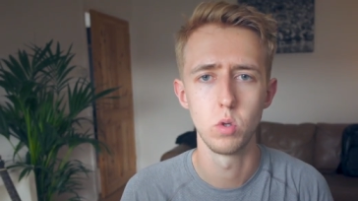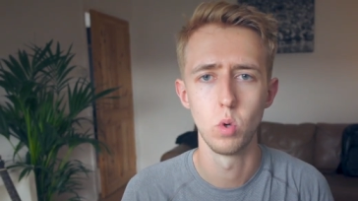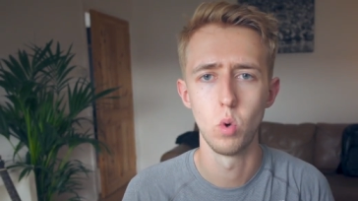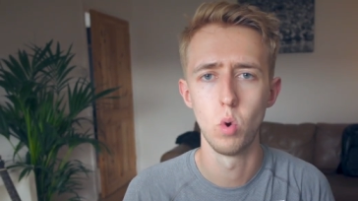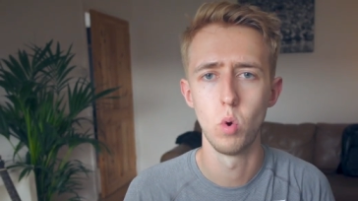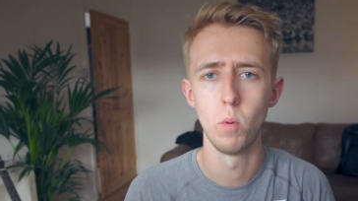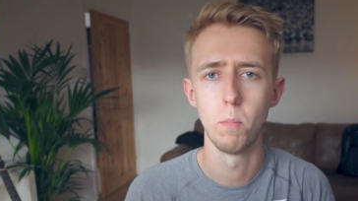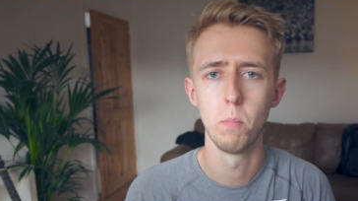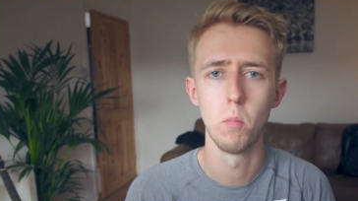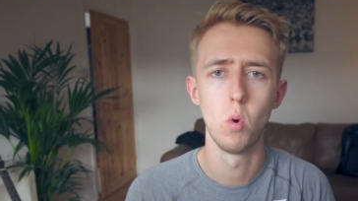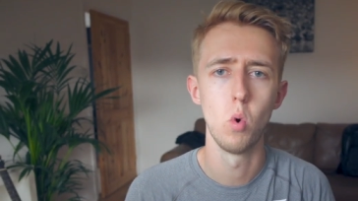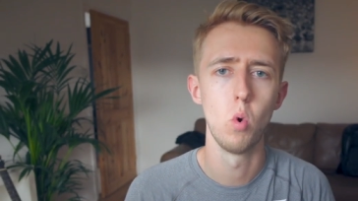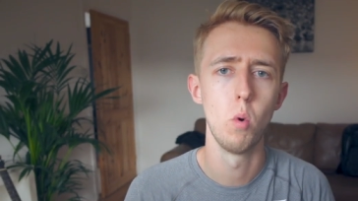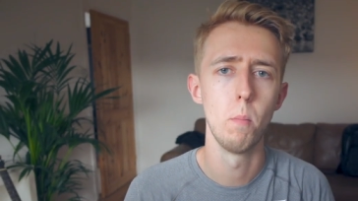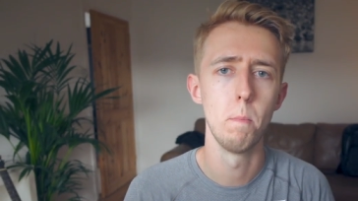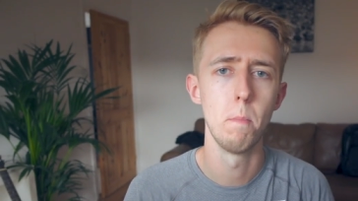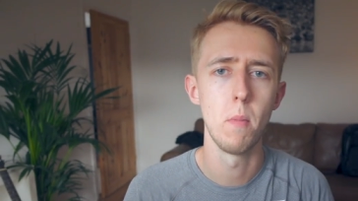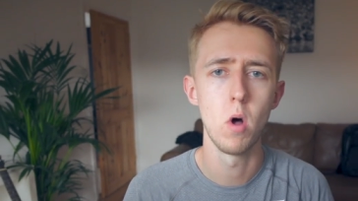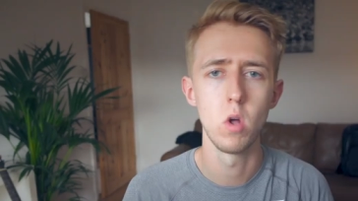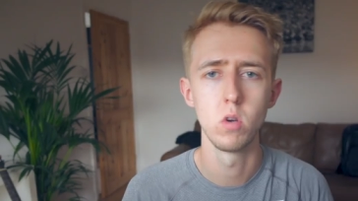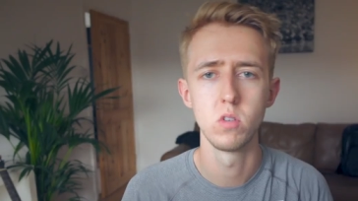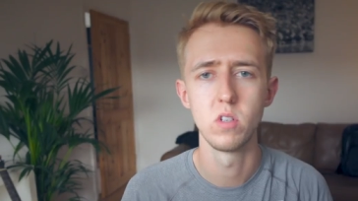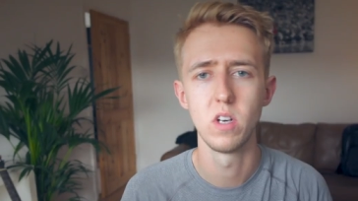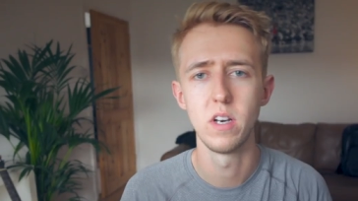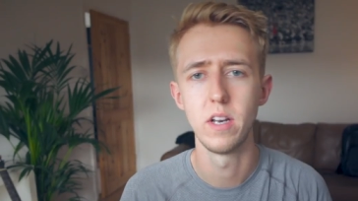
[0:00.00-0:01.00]
or more
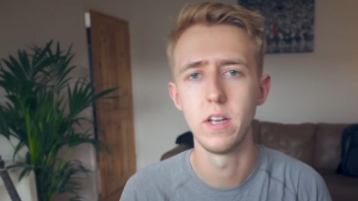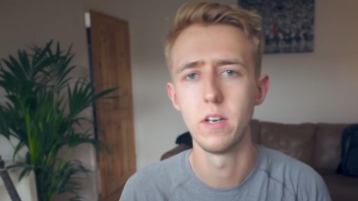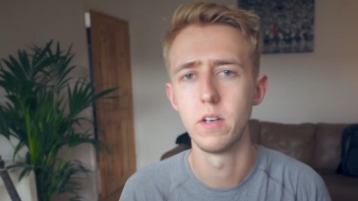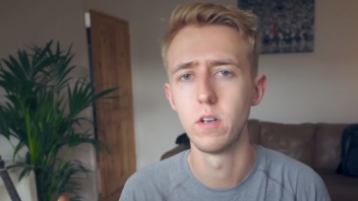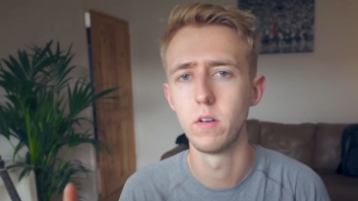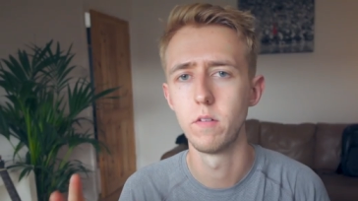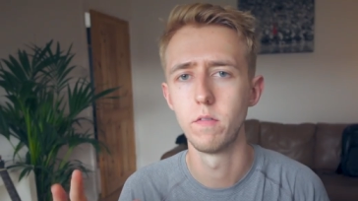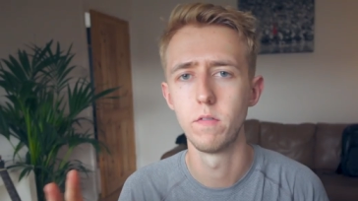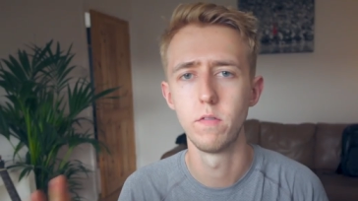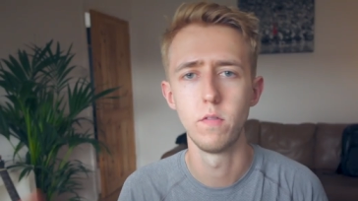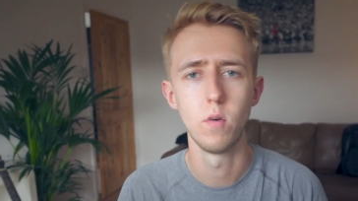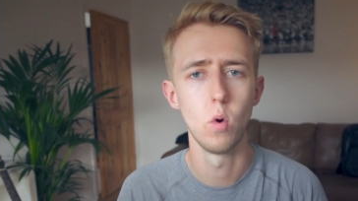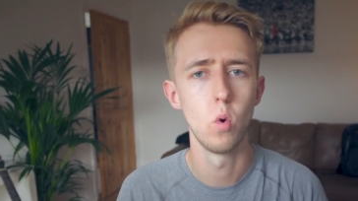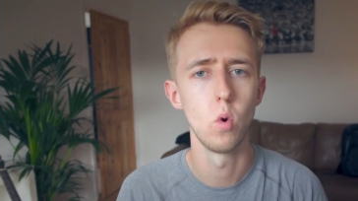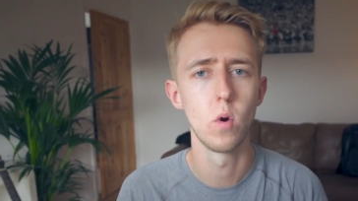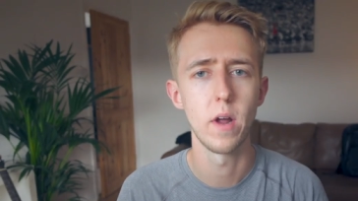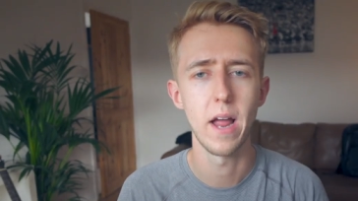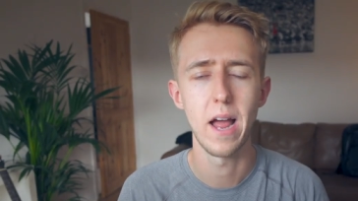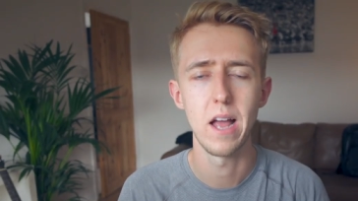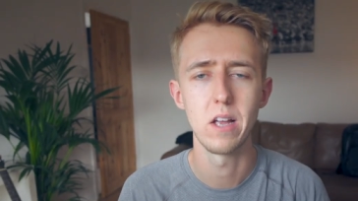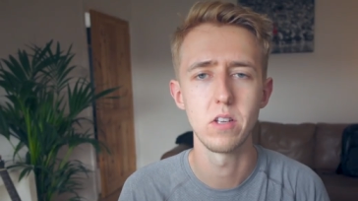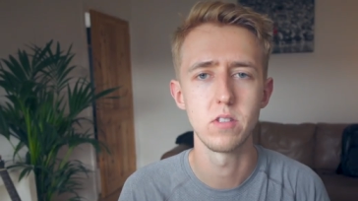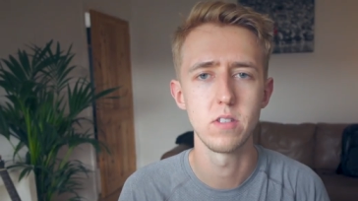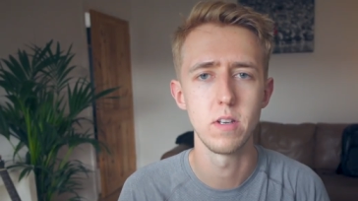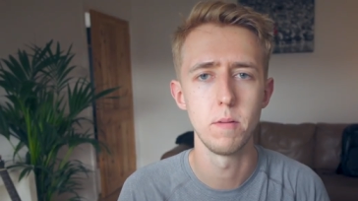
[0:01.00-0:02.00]
modeling and
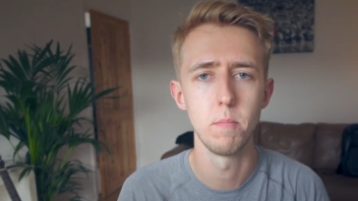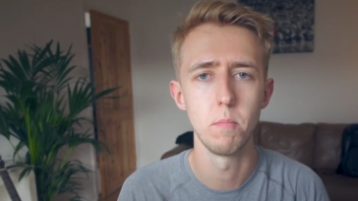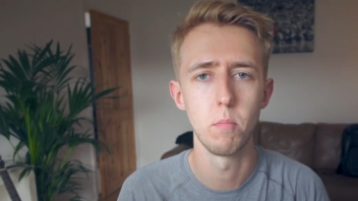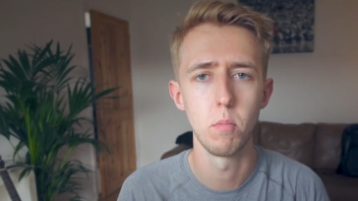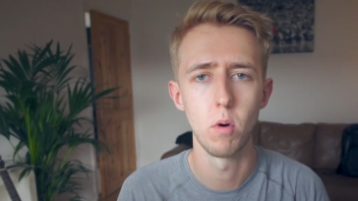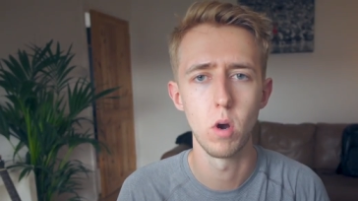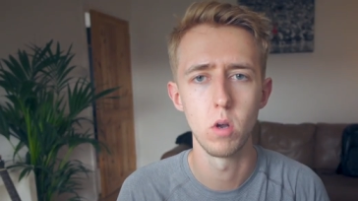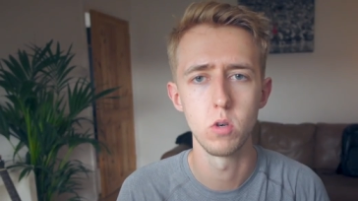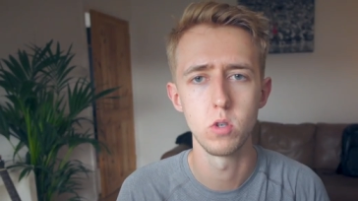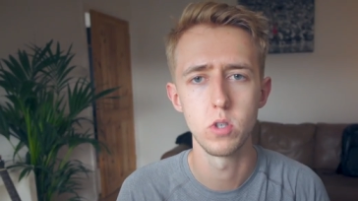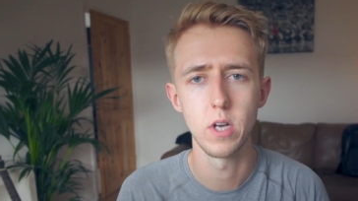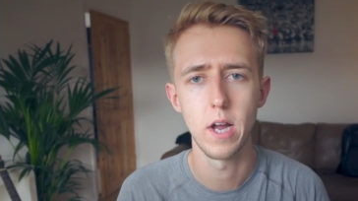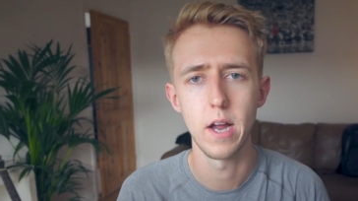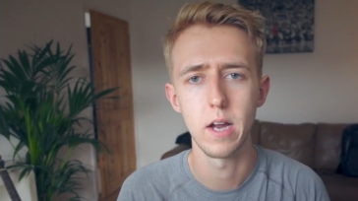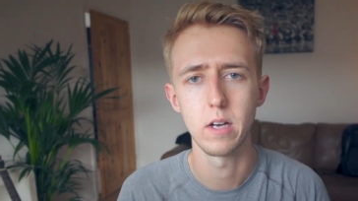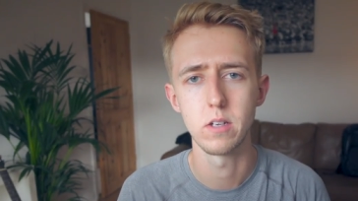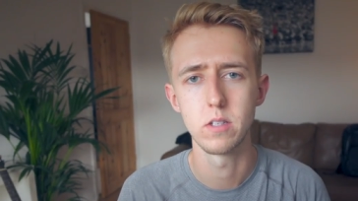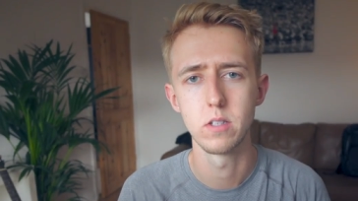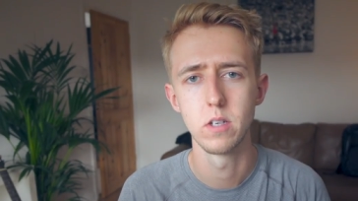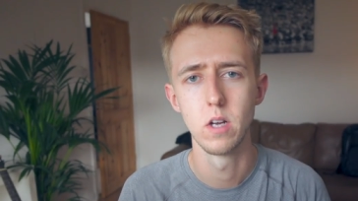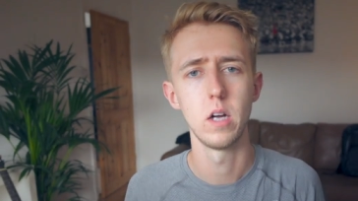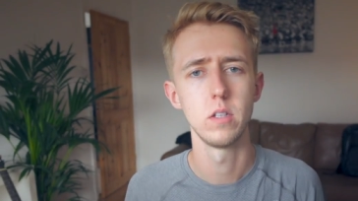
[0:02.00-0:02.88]
forecasting projects.